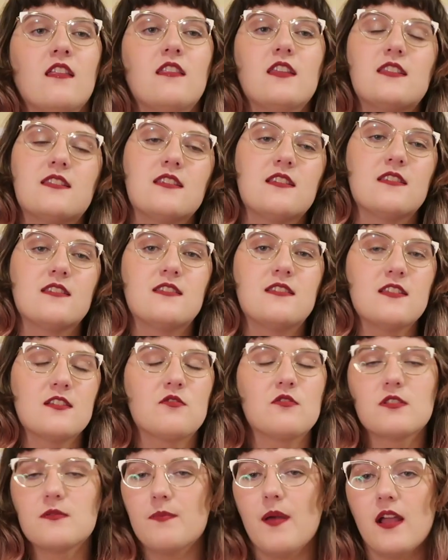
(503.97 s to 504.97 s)
this is
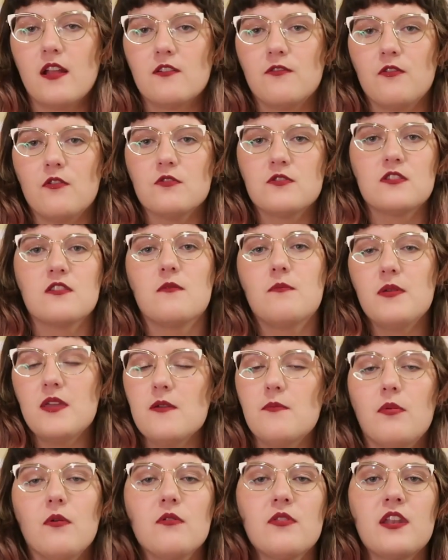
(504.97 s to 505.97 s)
disrespectful to the
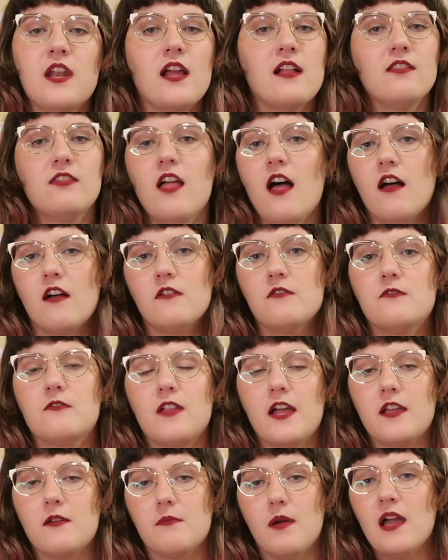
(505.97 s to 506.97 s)
people that I love,
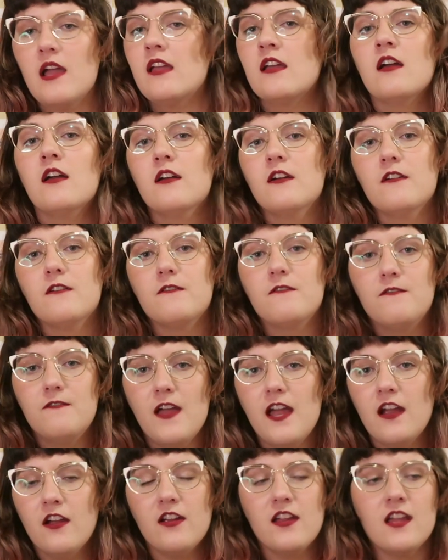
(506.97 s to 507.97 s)
like my
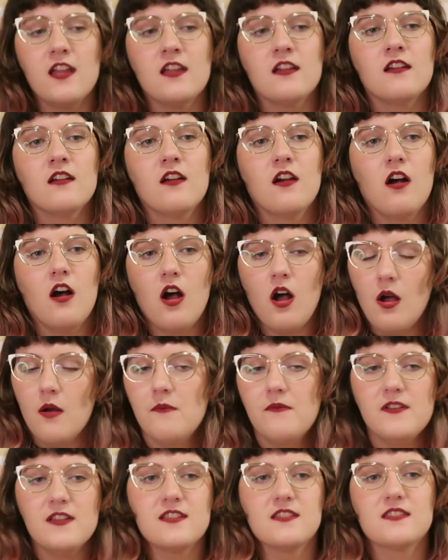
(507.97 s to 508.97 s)
very
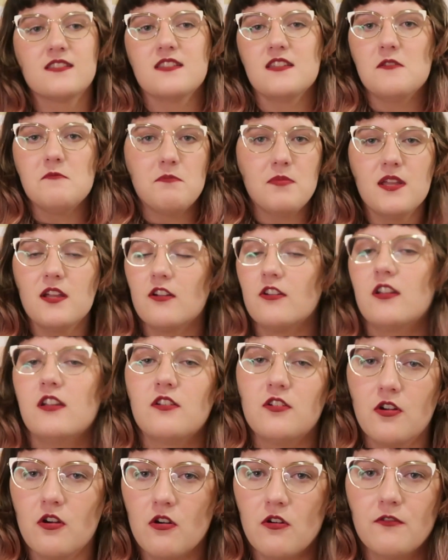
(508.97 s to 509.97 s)
obviously
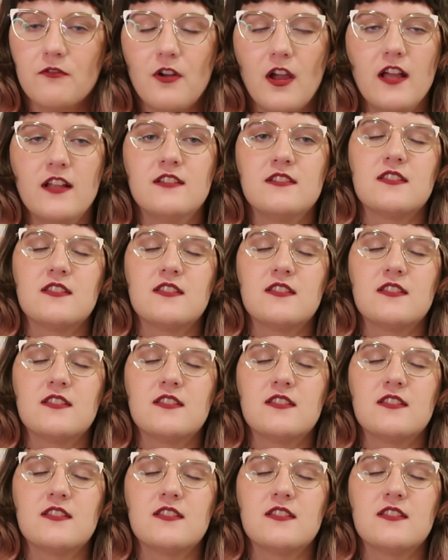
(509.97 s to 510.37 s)
bearded girlfriend.